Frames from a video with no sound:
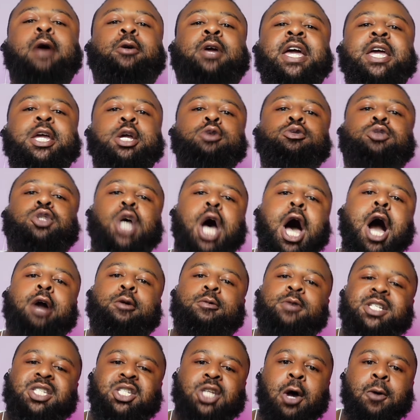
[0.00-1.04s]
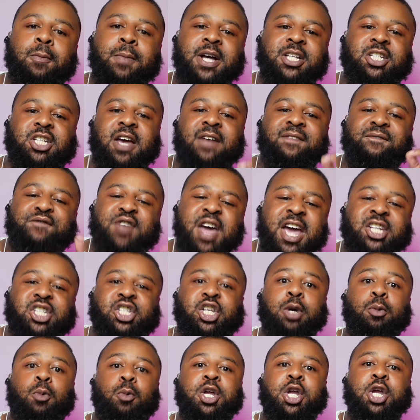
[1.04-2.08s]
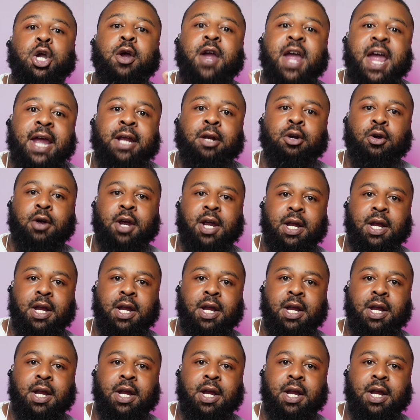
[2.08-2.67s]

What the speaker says: How can you talk with so much conviction when you're ignorant?